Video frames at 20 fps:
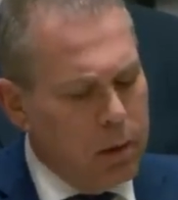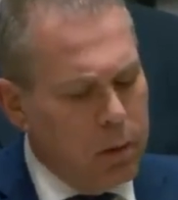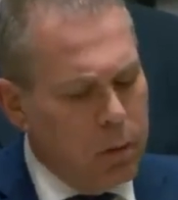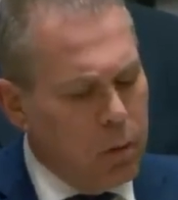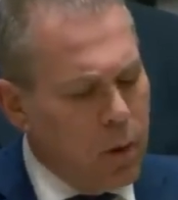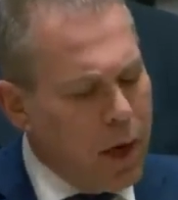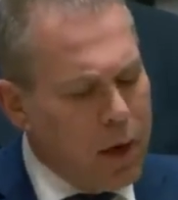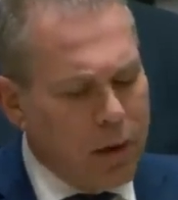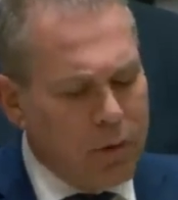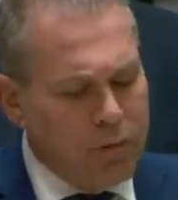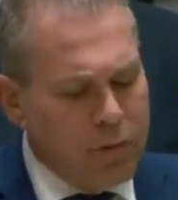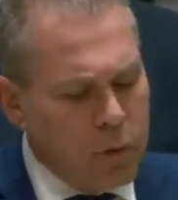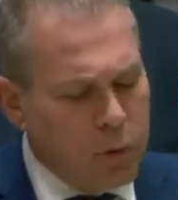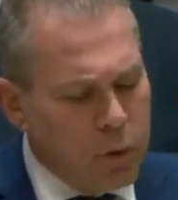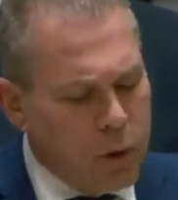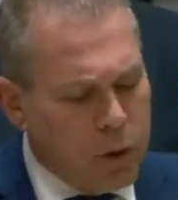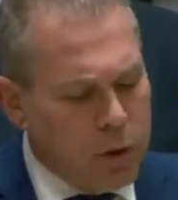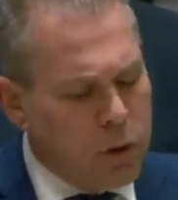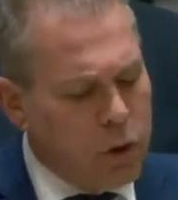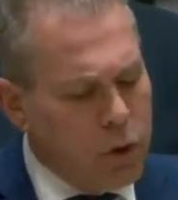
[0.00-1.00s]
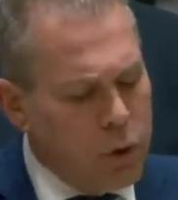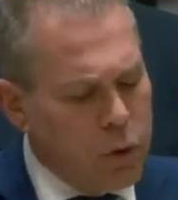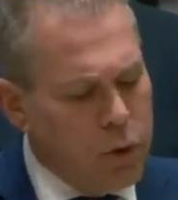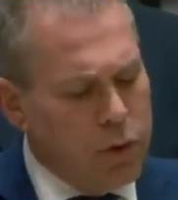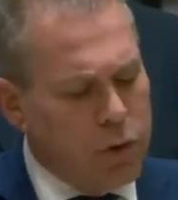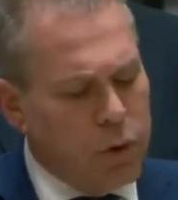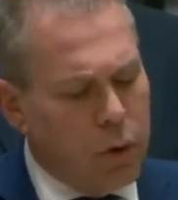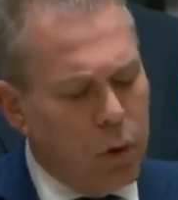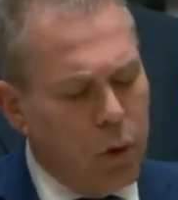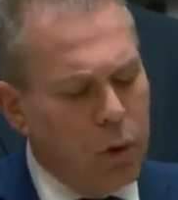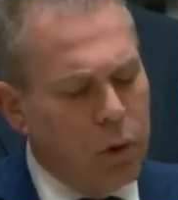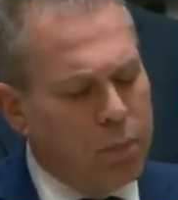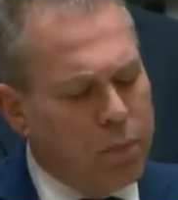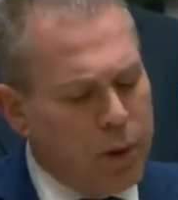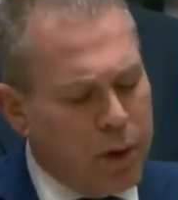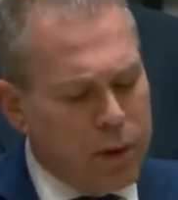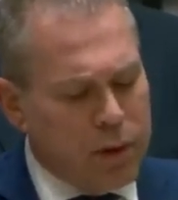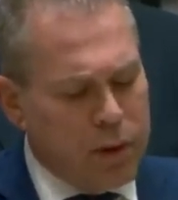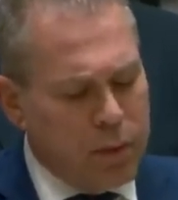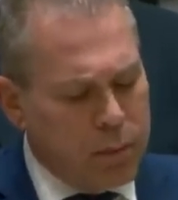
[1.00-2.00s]
Why have you not used all
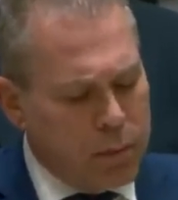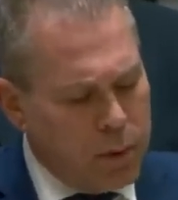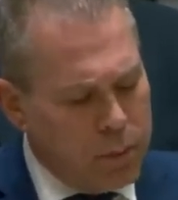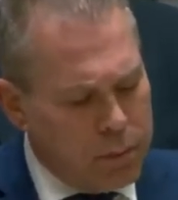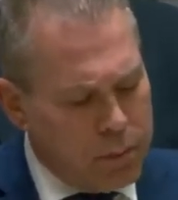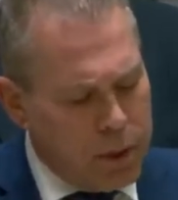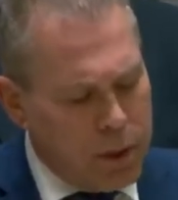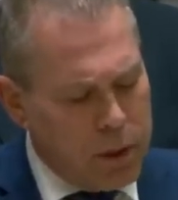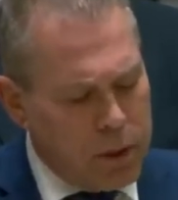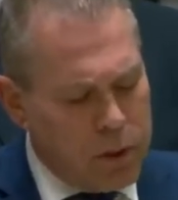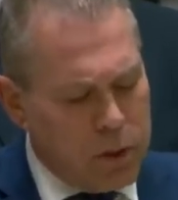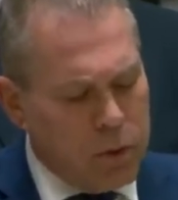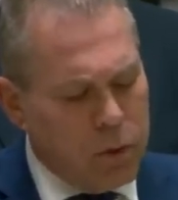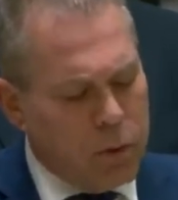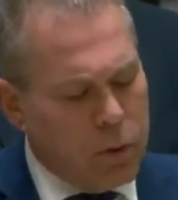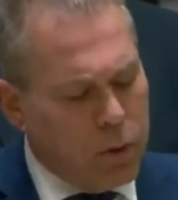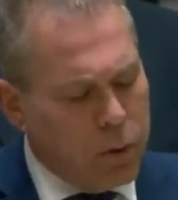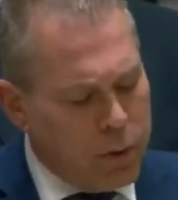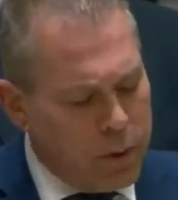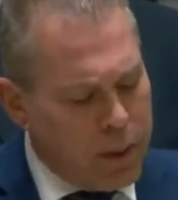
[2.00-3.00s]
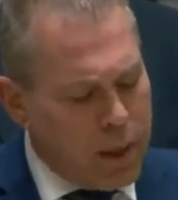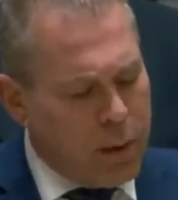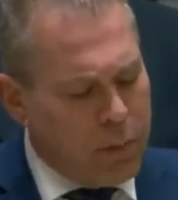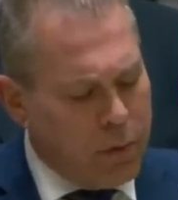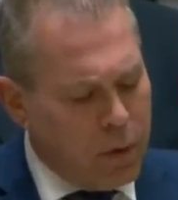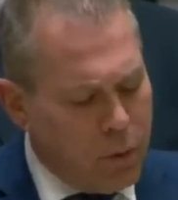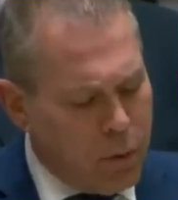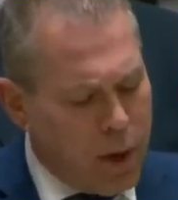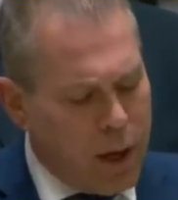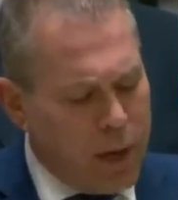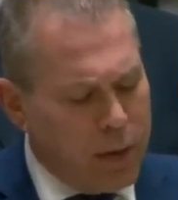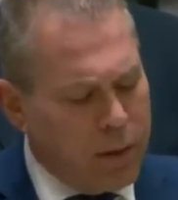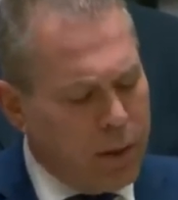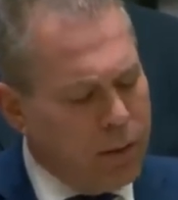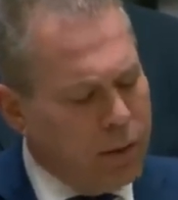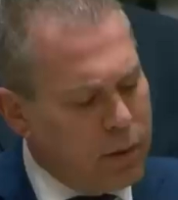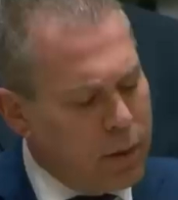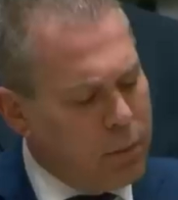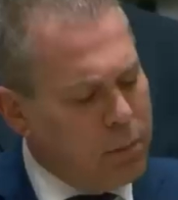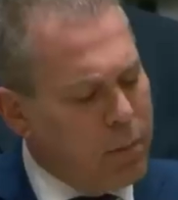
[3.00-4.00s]
possible means to condemn Iran
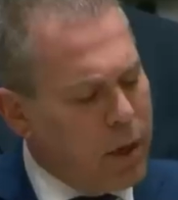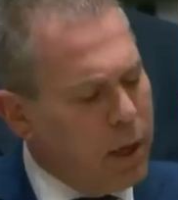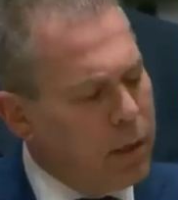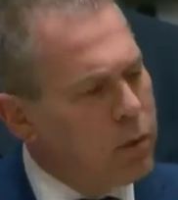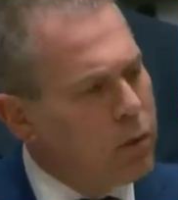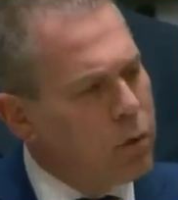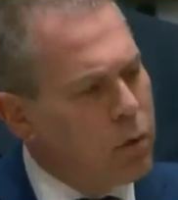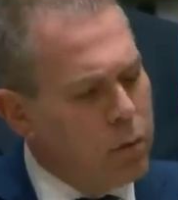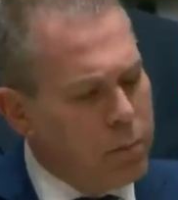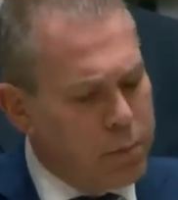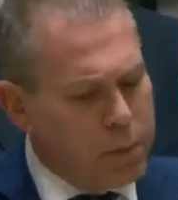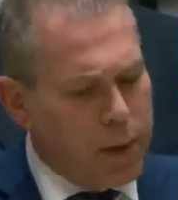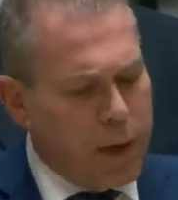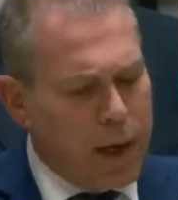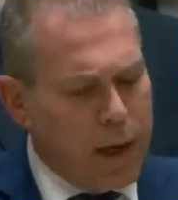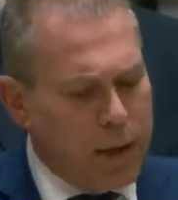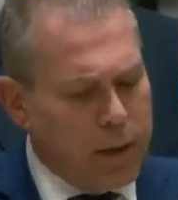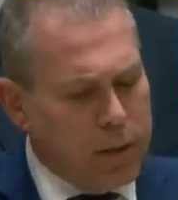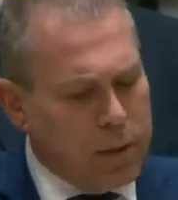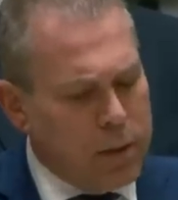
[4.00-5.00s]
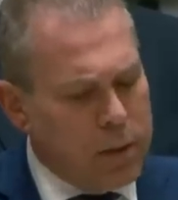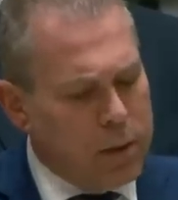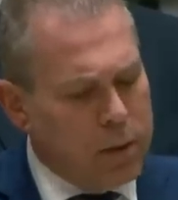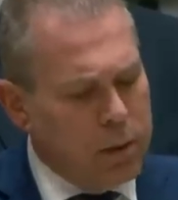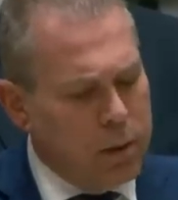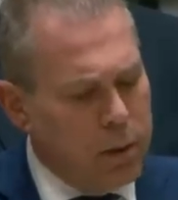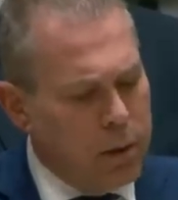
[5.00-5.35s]
and demand compliance?